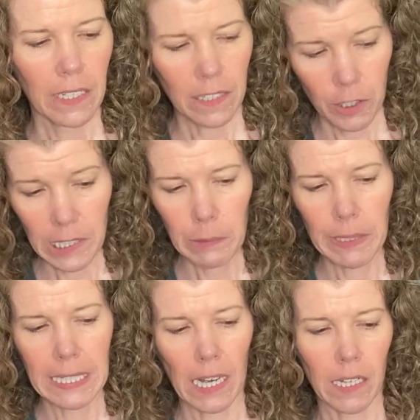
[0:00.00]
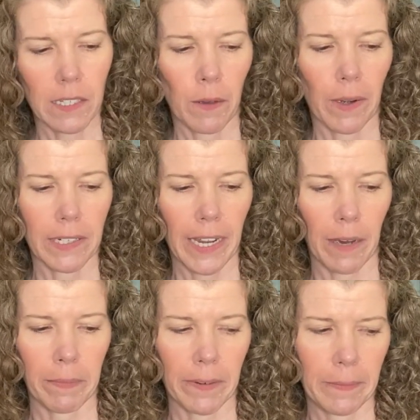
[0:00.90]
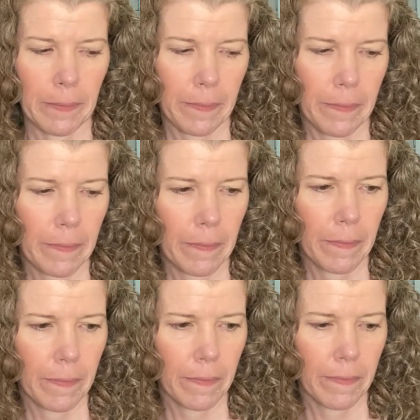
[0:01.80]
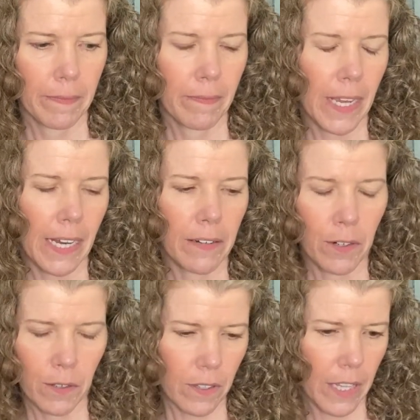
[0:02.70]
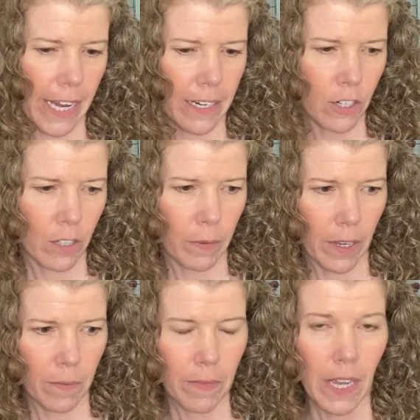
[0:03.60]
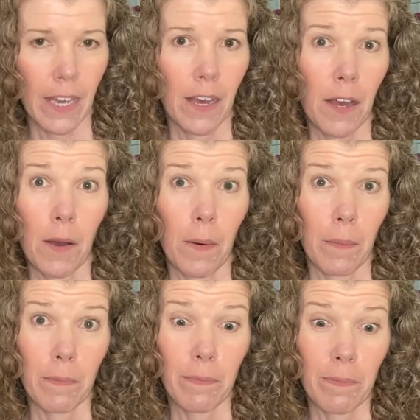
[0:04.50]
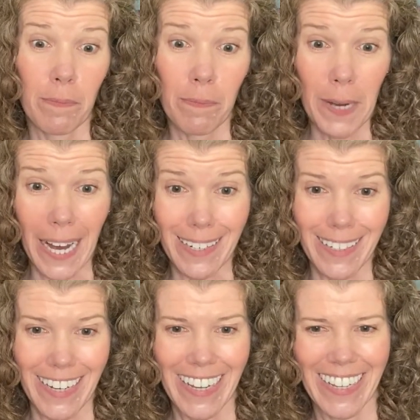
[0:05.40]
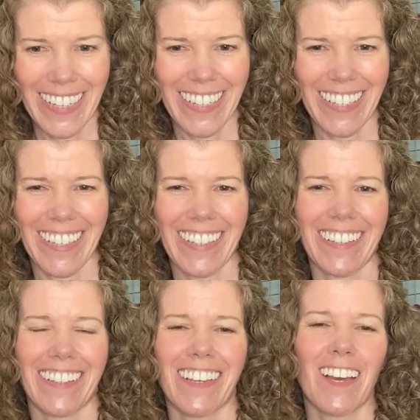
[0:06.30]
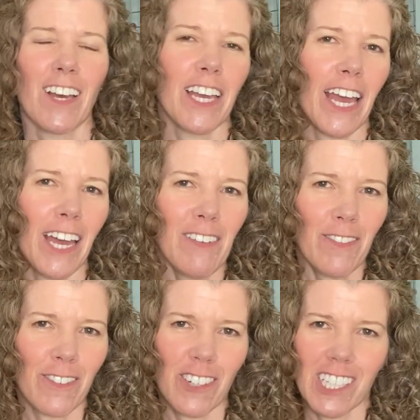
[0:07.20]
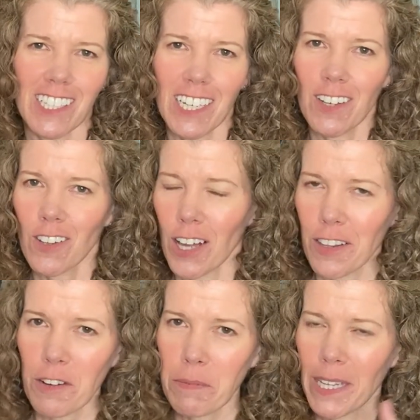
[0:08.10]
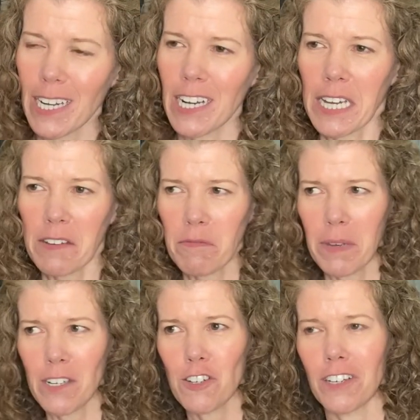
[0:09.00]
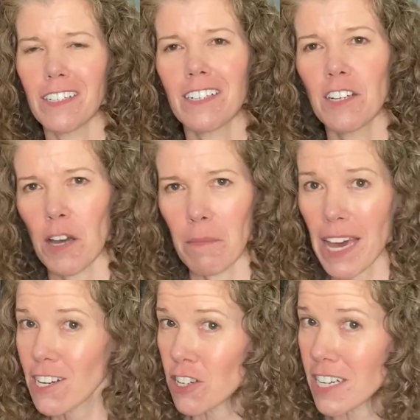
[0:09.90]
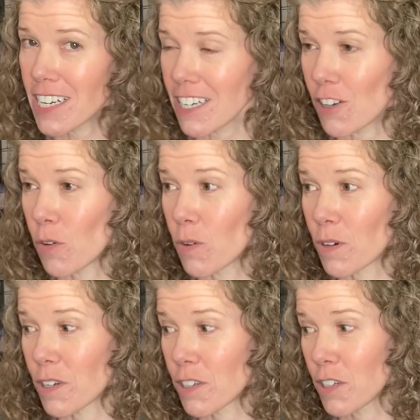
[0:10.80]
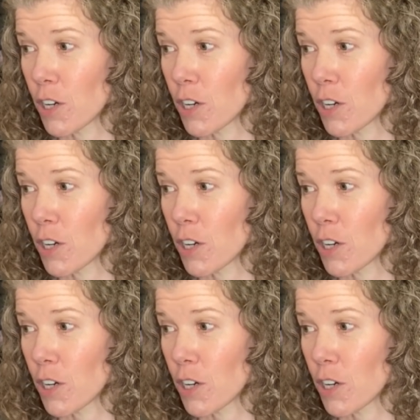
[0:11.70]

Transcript: Christmas socks I want to happen. I don't know that they actually will. But every single other plan I have mentioned, imaginating or